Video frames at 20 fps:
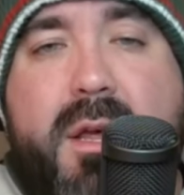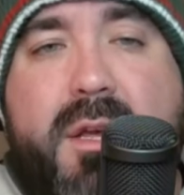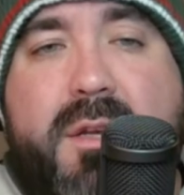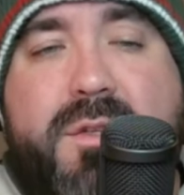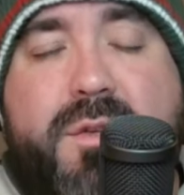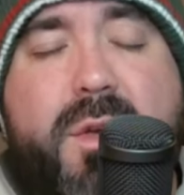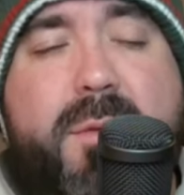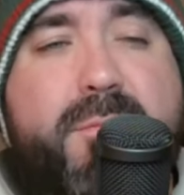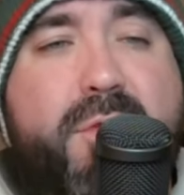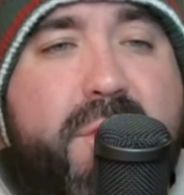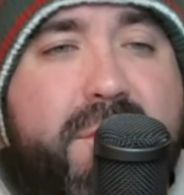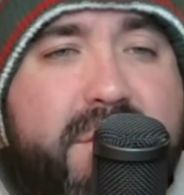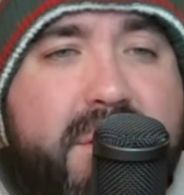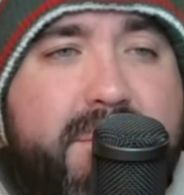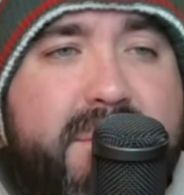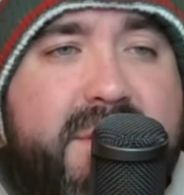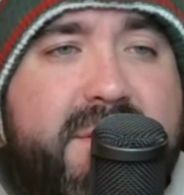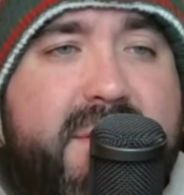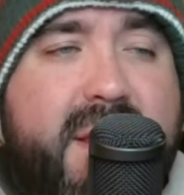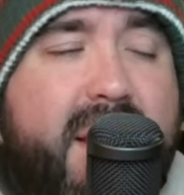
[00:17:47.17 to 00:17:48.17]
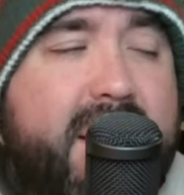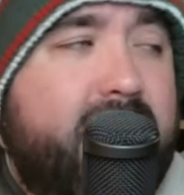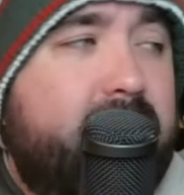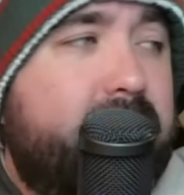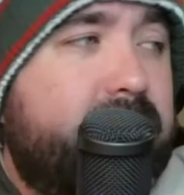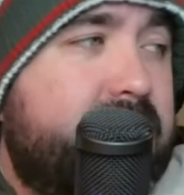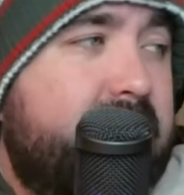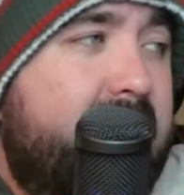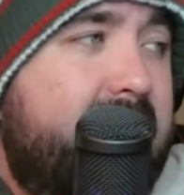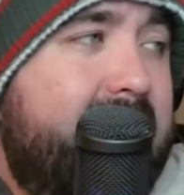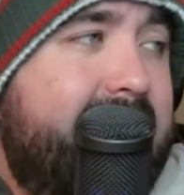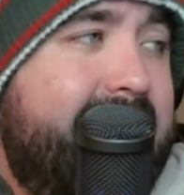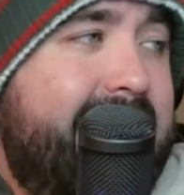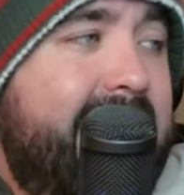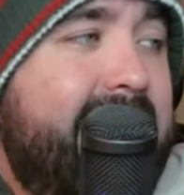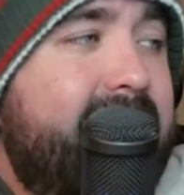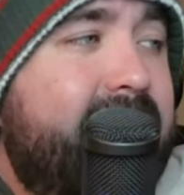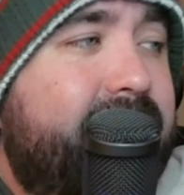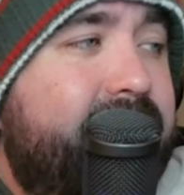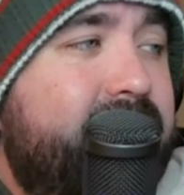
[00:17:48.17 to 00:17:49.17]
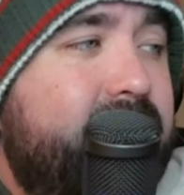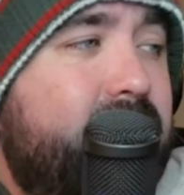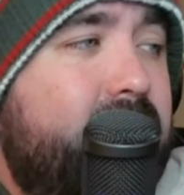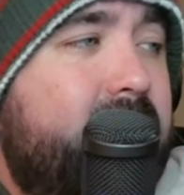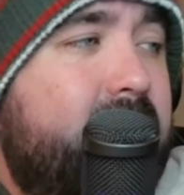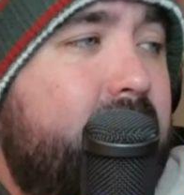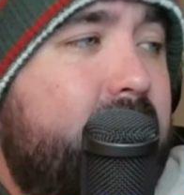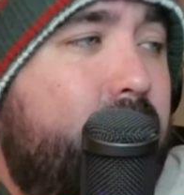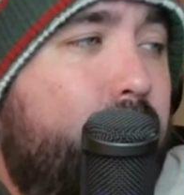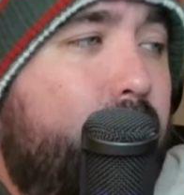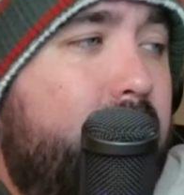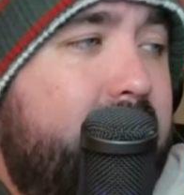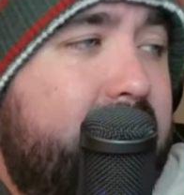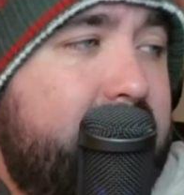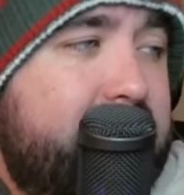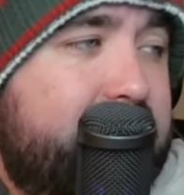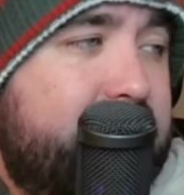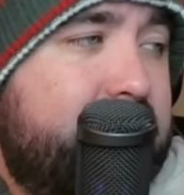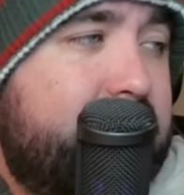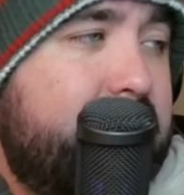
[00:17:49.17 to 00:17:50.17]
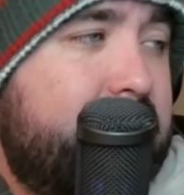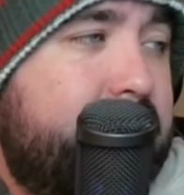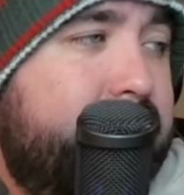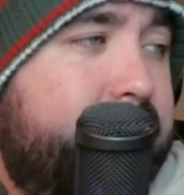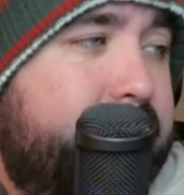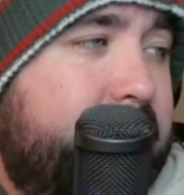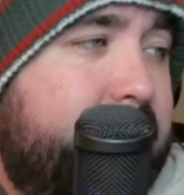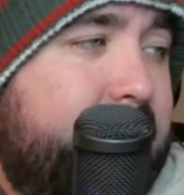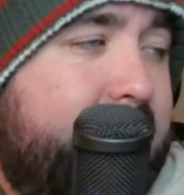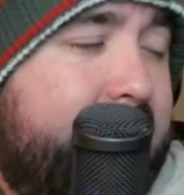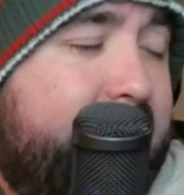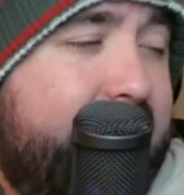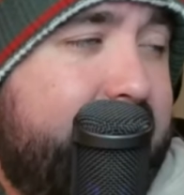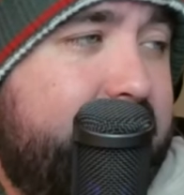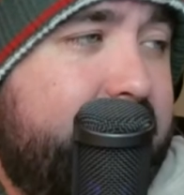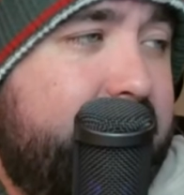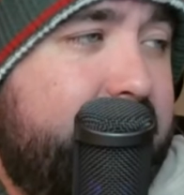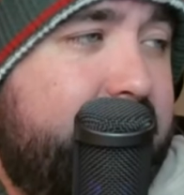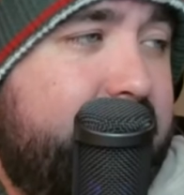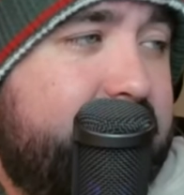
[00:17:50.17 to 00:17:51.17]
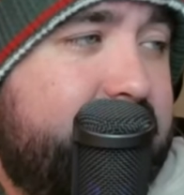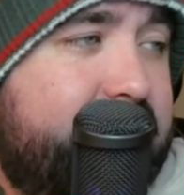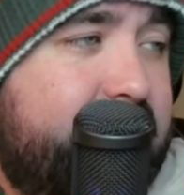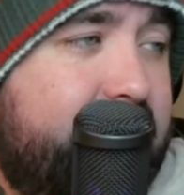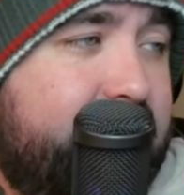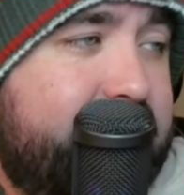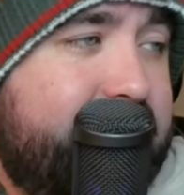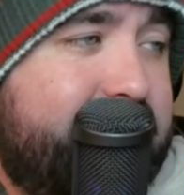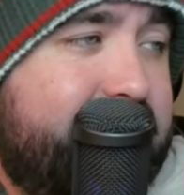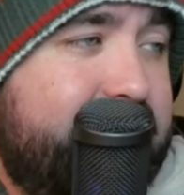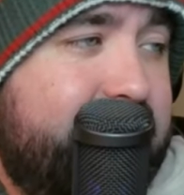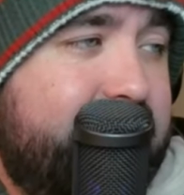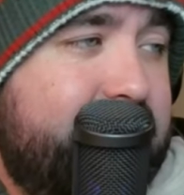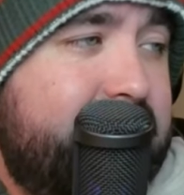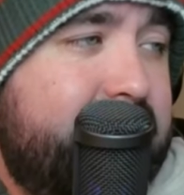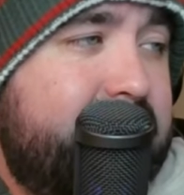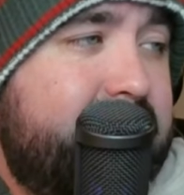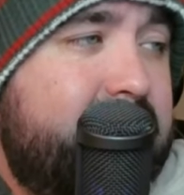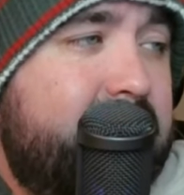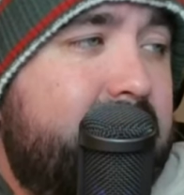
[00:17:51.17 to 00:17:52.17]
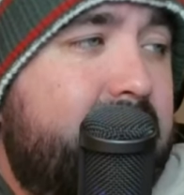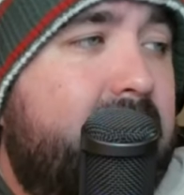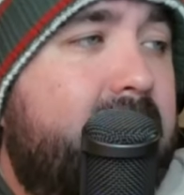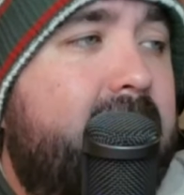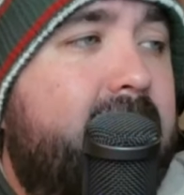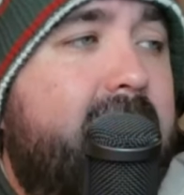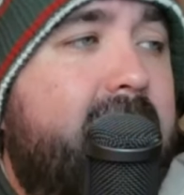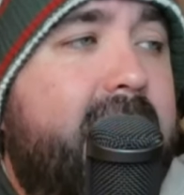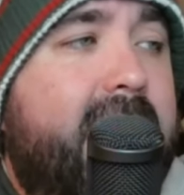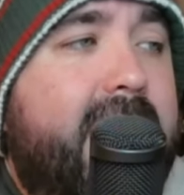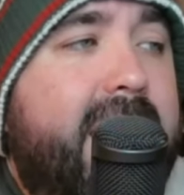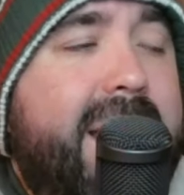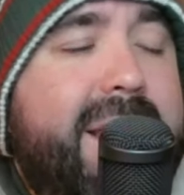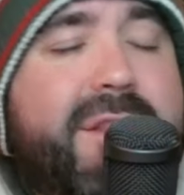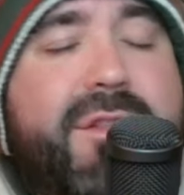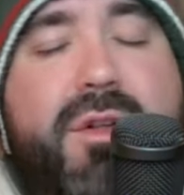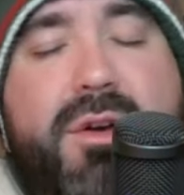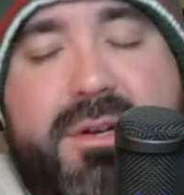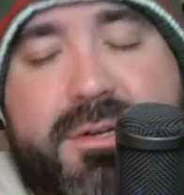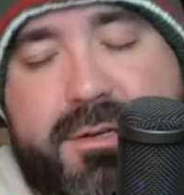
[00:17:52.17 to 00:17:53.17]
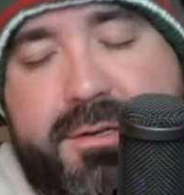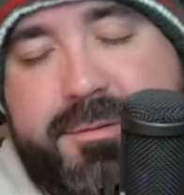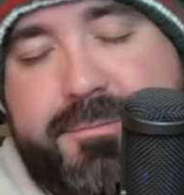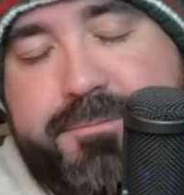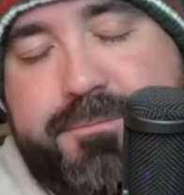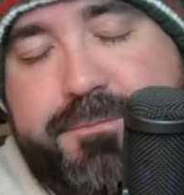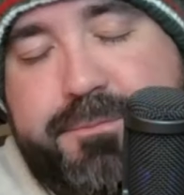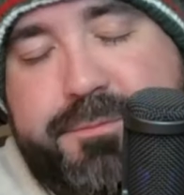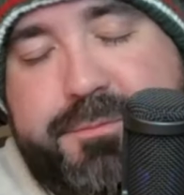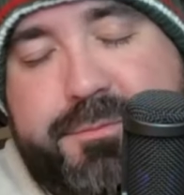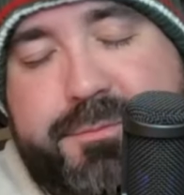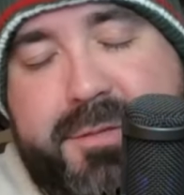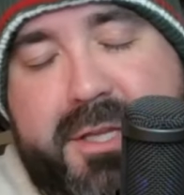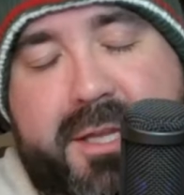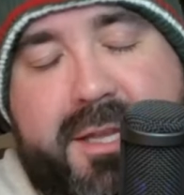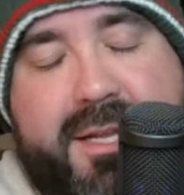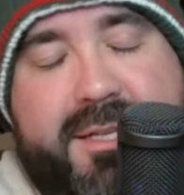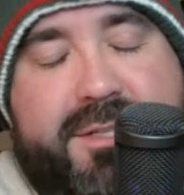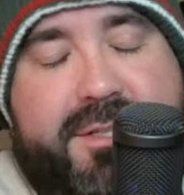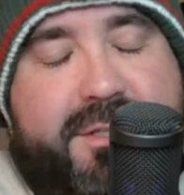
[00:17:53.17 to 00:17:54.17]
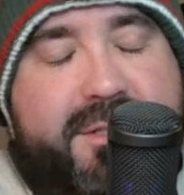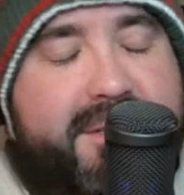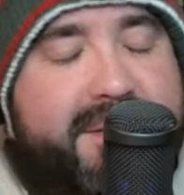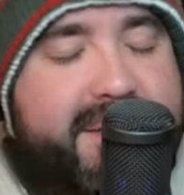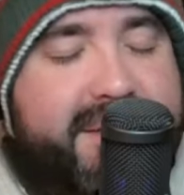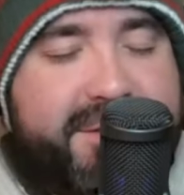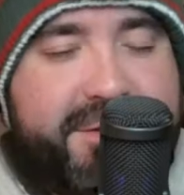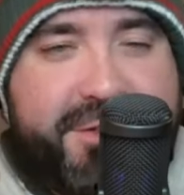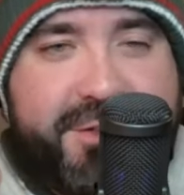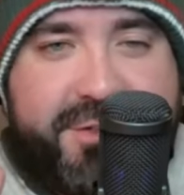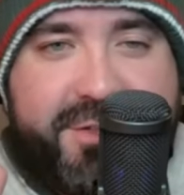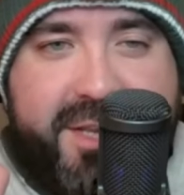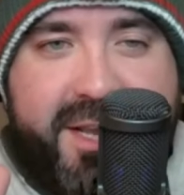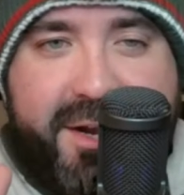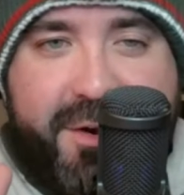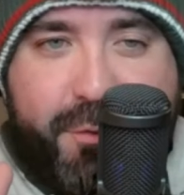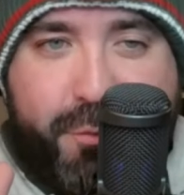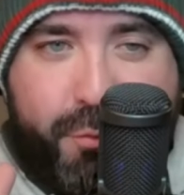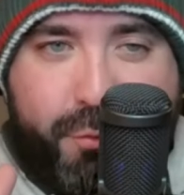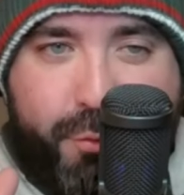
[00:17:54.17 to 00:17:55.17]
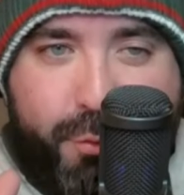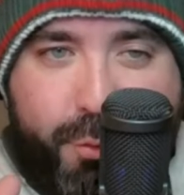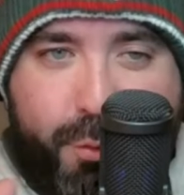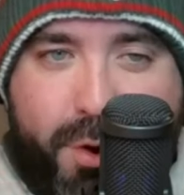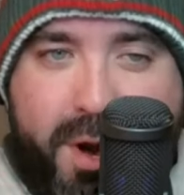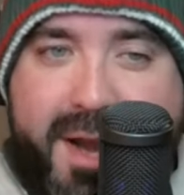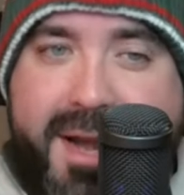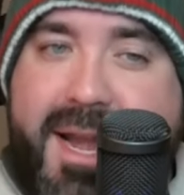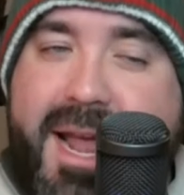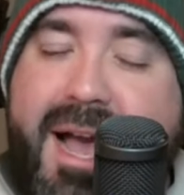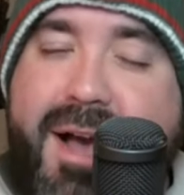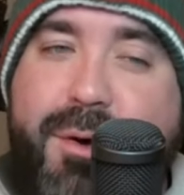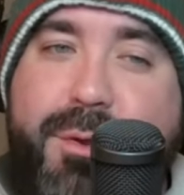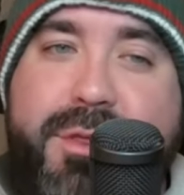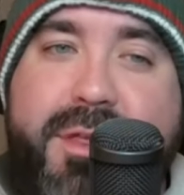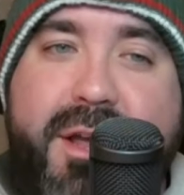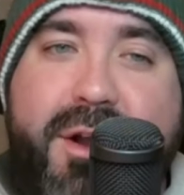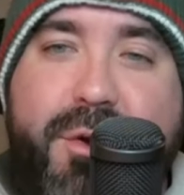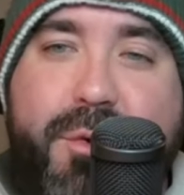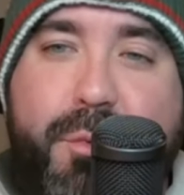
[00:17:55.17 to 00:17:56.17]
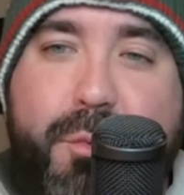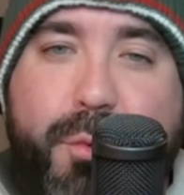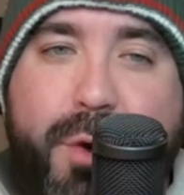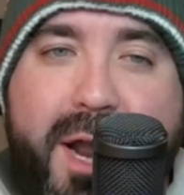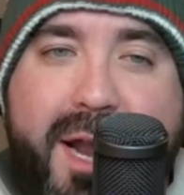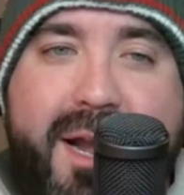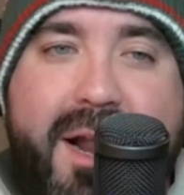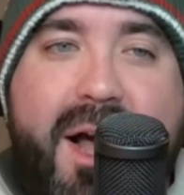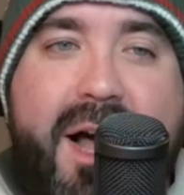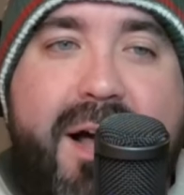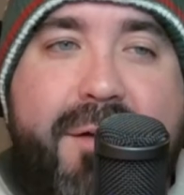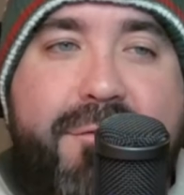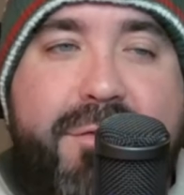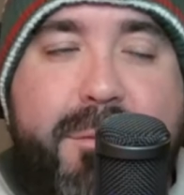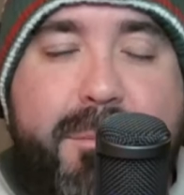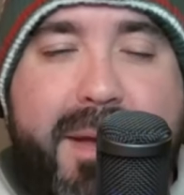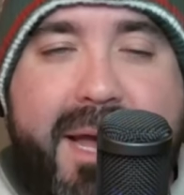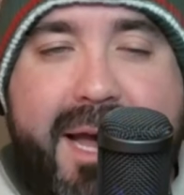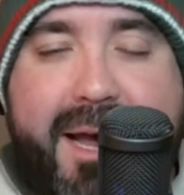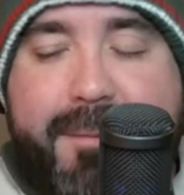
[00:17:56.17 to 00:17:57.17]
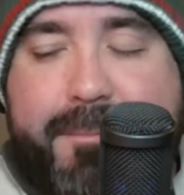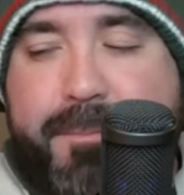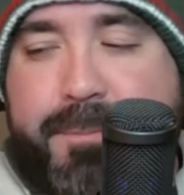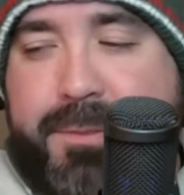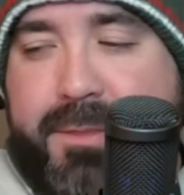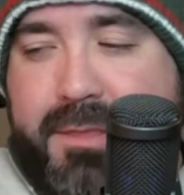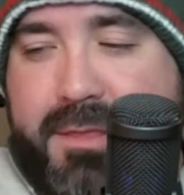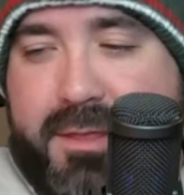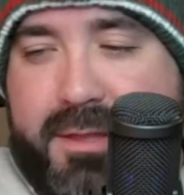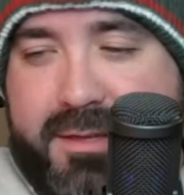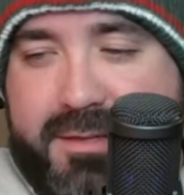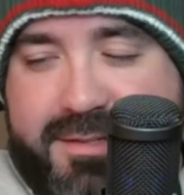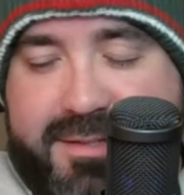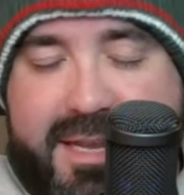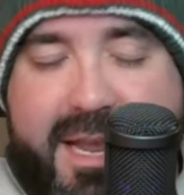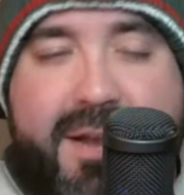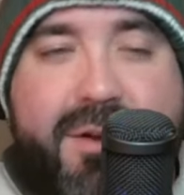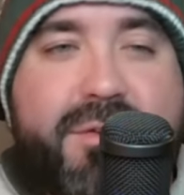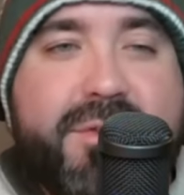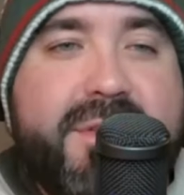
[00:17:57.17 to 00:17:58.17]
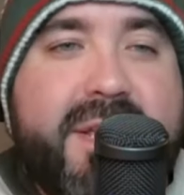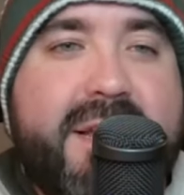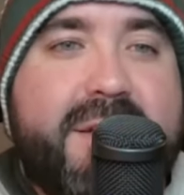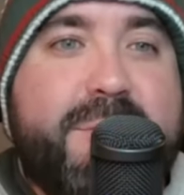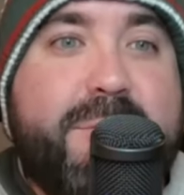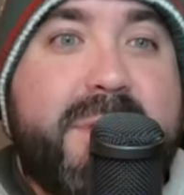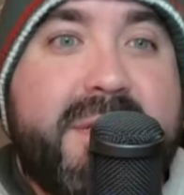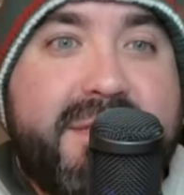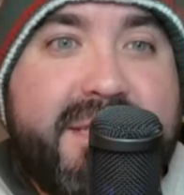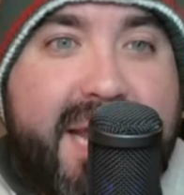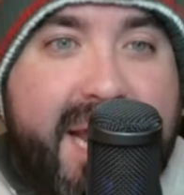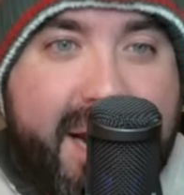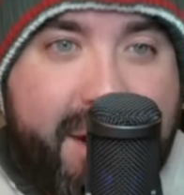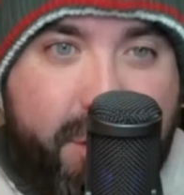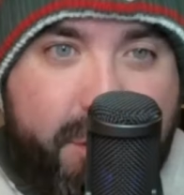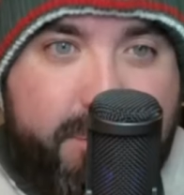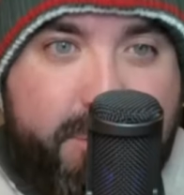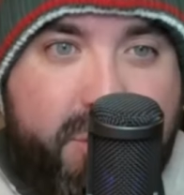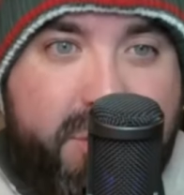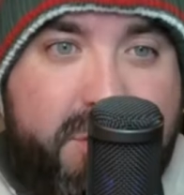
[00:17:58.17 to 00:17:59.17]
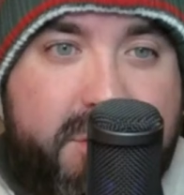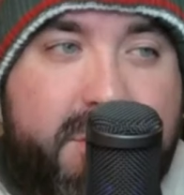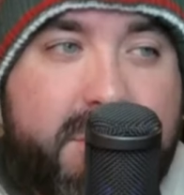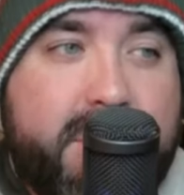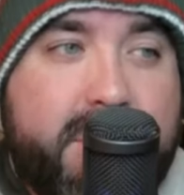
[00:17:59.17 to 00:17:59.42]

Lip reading: So he moved him to San Jose. And if you look at what Kahkonen has done since, and look, let's just get it right out there, right off the bat. San Jose has been terrible.